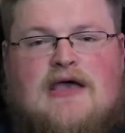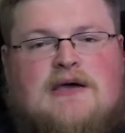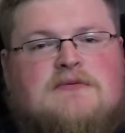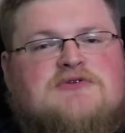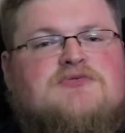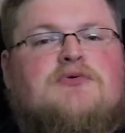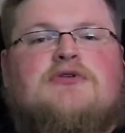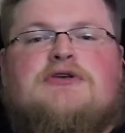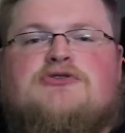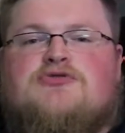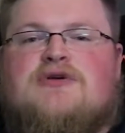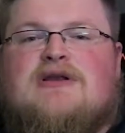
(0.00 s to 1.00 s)
and was really
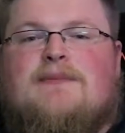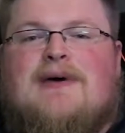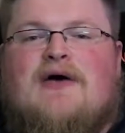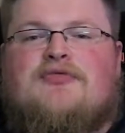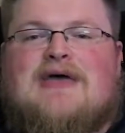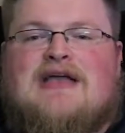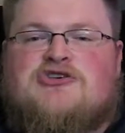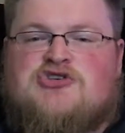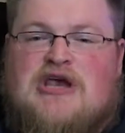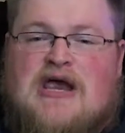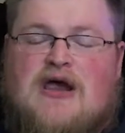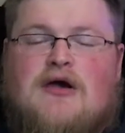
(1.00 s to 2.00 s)
intrigued about that
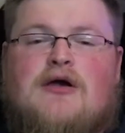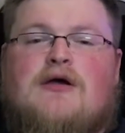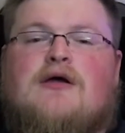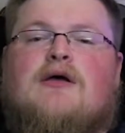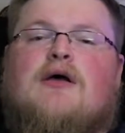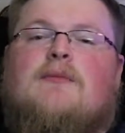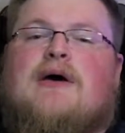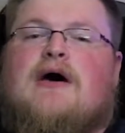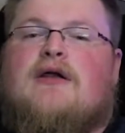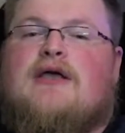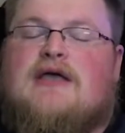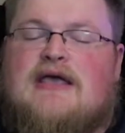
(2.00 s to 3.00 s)
chair,
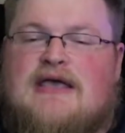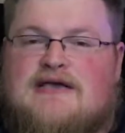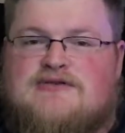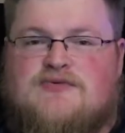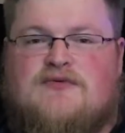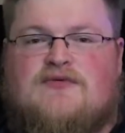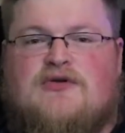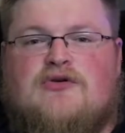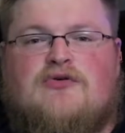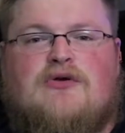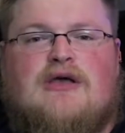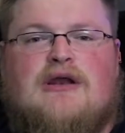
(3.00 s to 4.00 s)
about his
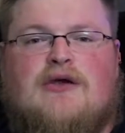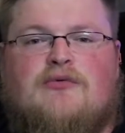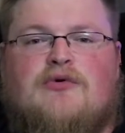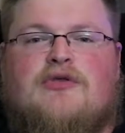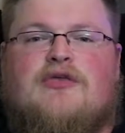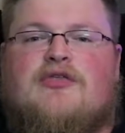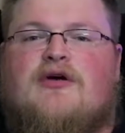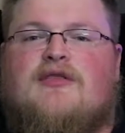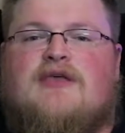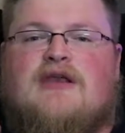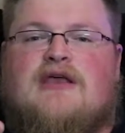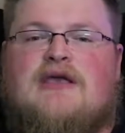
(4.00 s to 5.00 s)
review, and I really
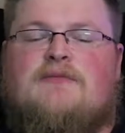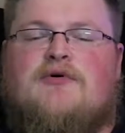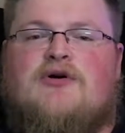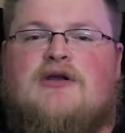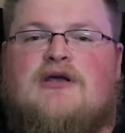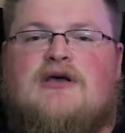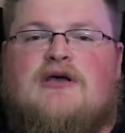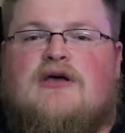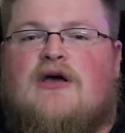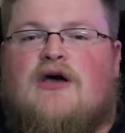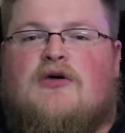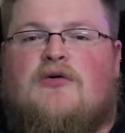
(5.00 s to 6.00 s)
thought that he put
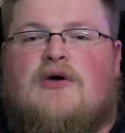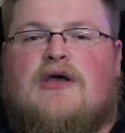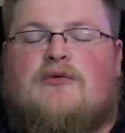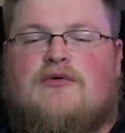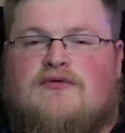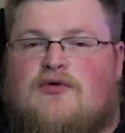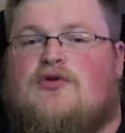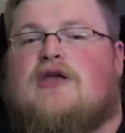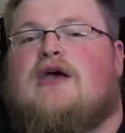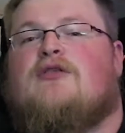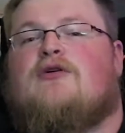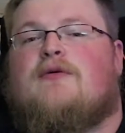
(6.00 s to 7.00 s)
a great review
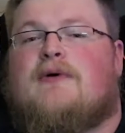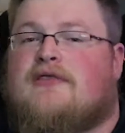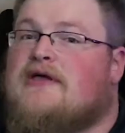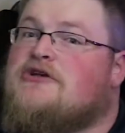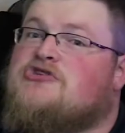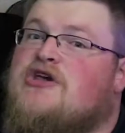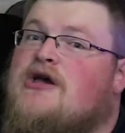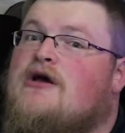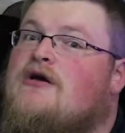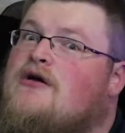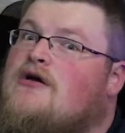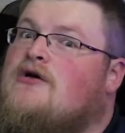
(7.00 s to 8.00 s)
together about that
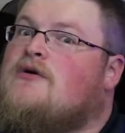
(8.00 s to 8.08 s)
chair,